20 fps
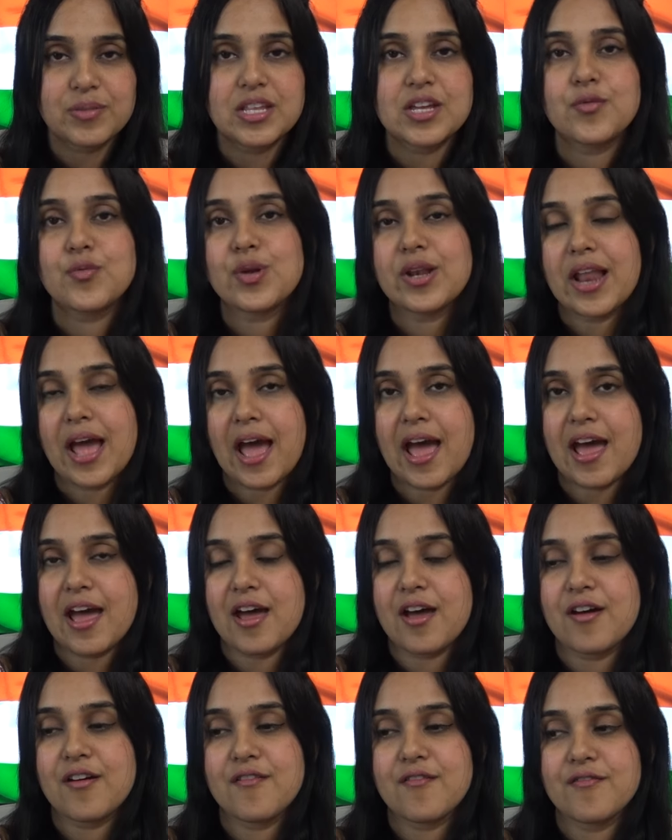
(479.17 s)
They will
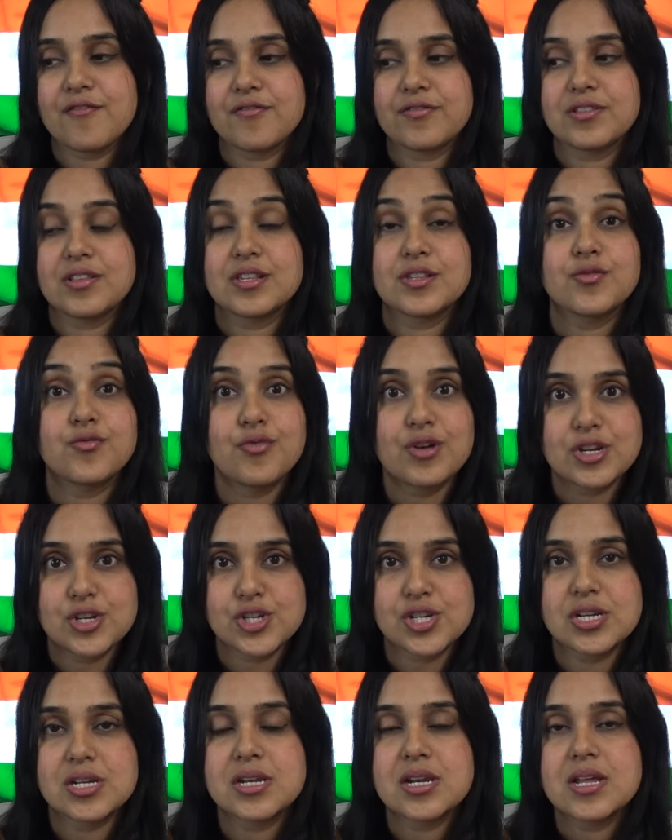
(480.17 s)
have this
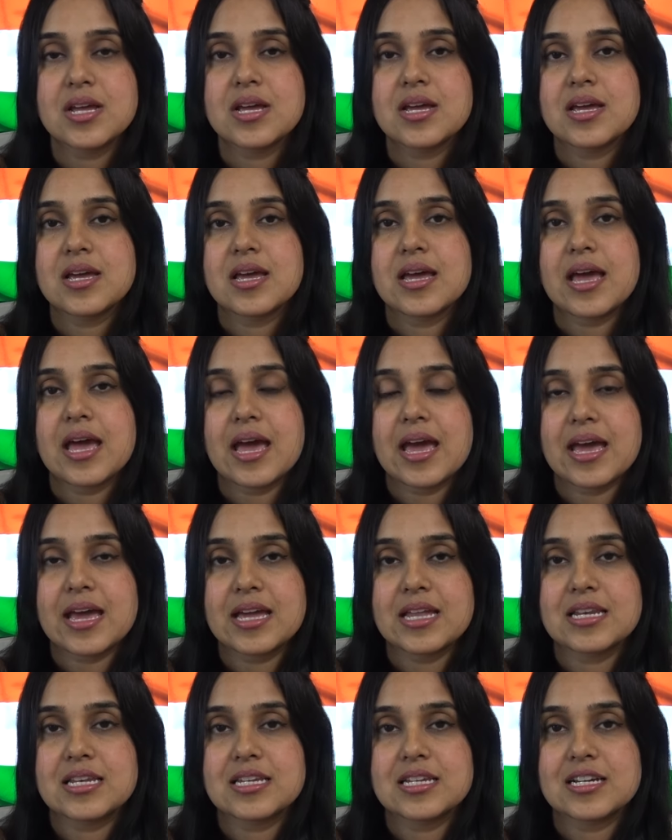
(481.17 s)
vision,
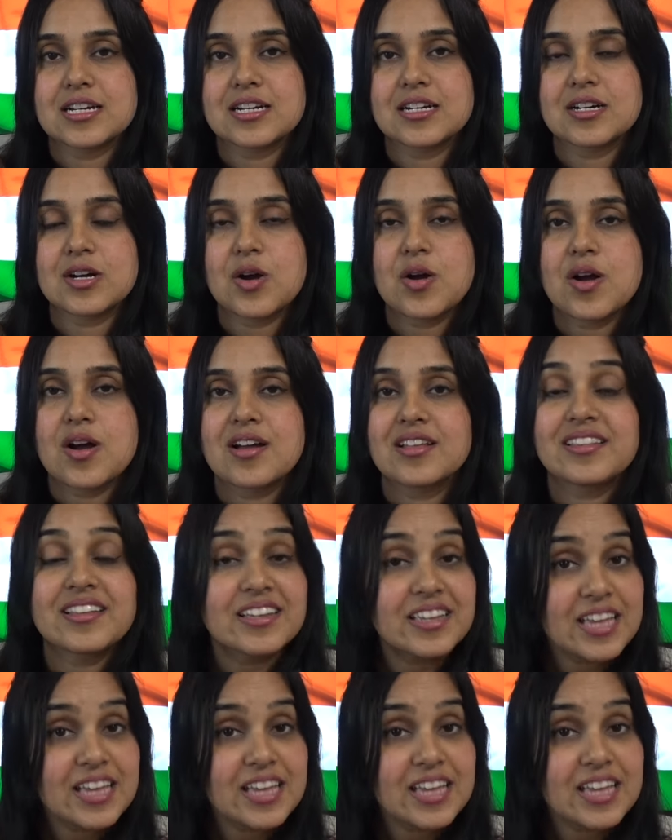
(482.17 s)
and the